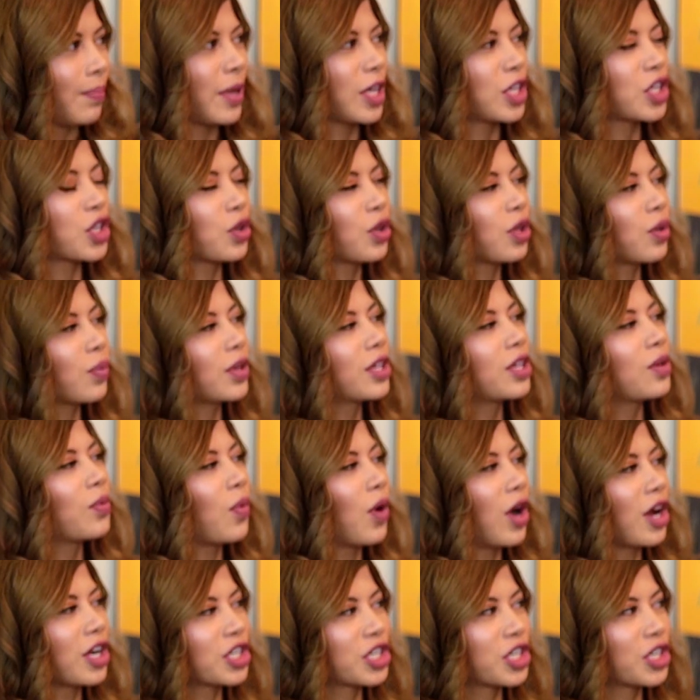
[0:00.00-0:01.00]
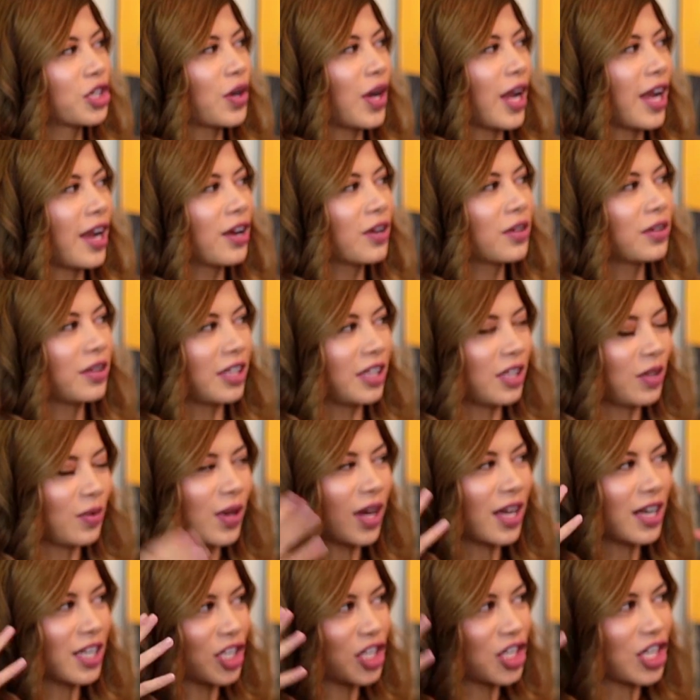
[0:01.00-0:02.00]
Make sure that when you wash your hair, like you
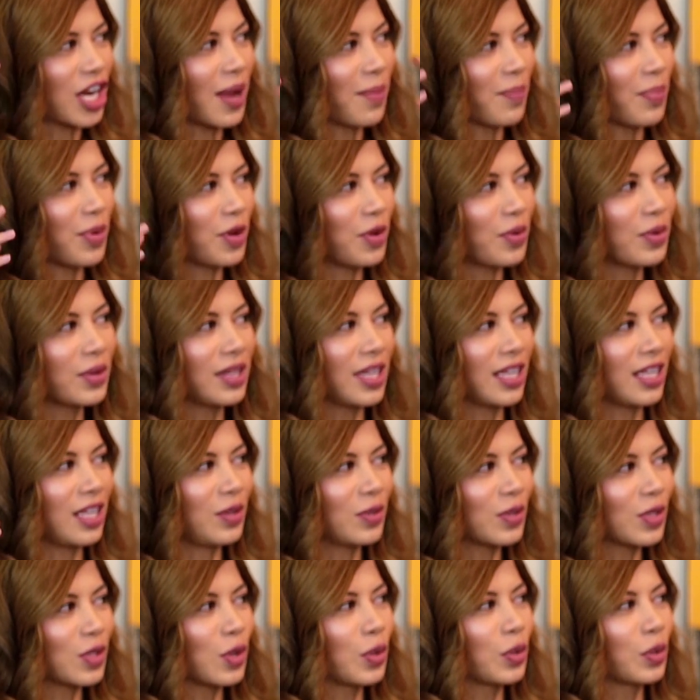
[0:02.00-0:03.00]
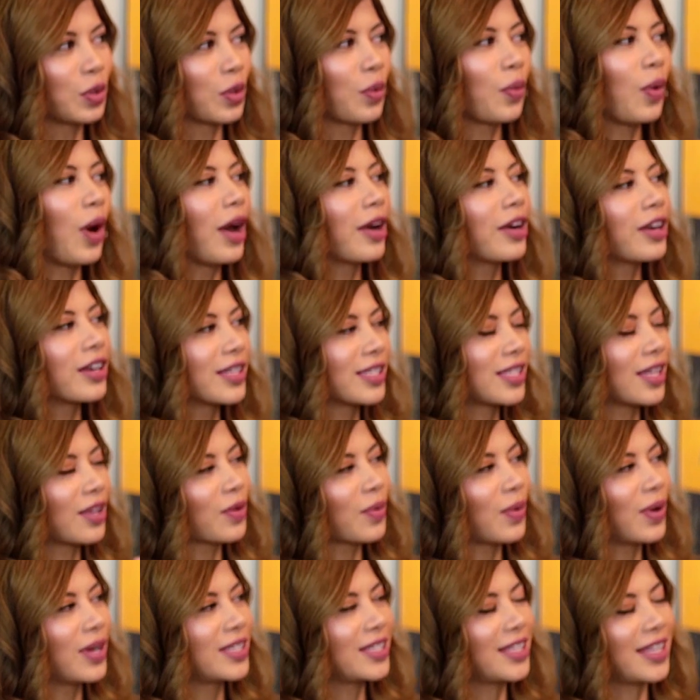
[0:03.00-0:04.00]
kind of shampoo and like use cooler water, because
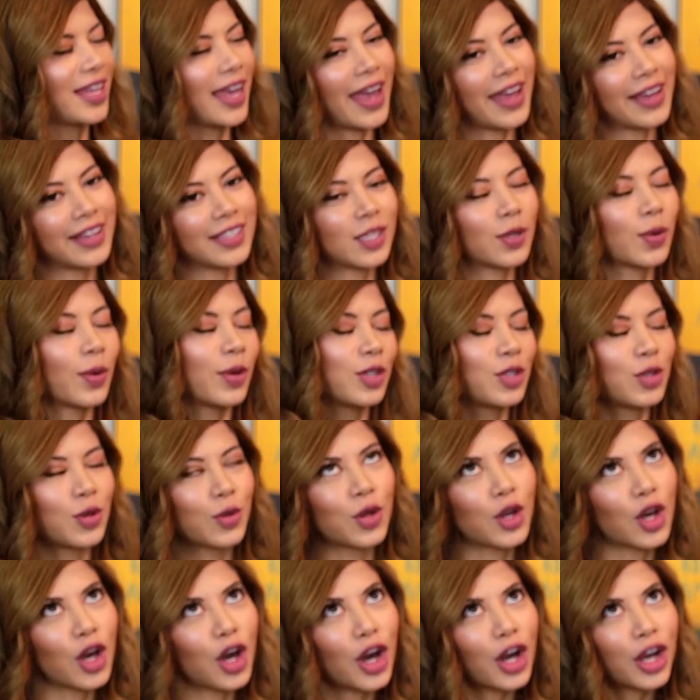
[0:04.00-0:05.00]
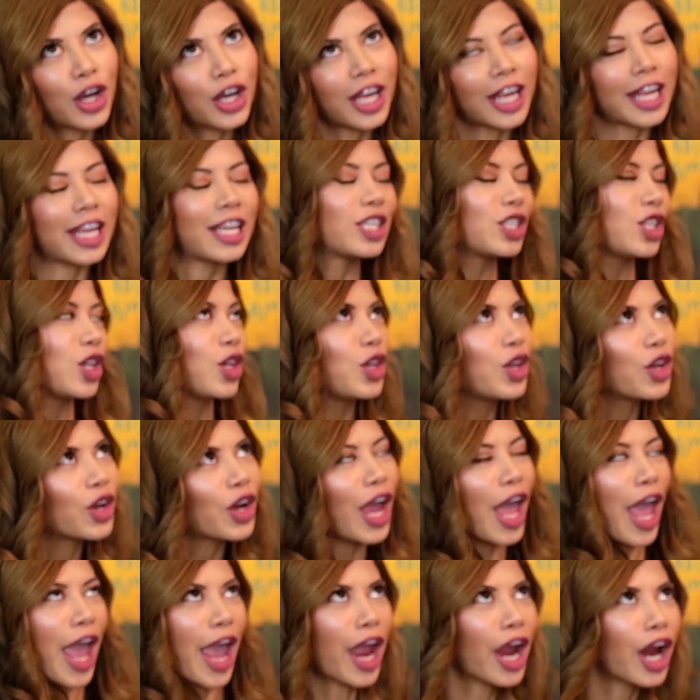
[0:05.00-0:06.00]
otherwise the egg is going to cook into your
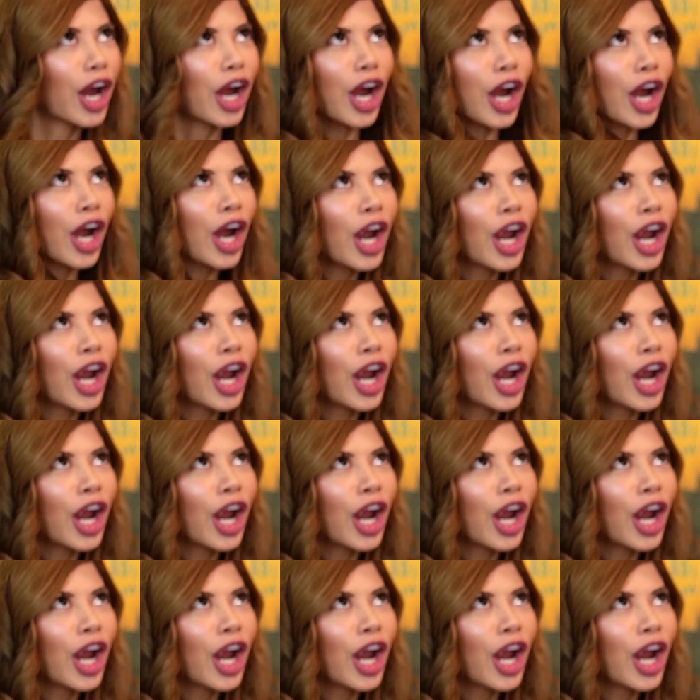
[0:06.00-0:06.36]
hair.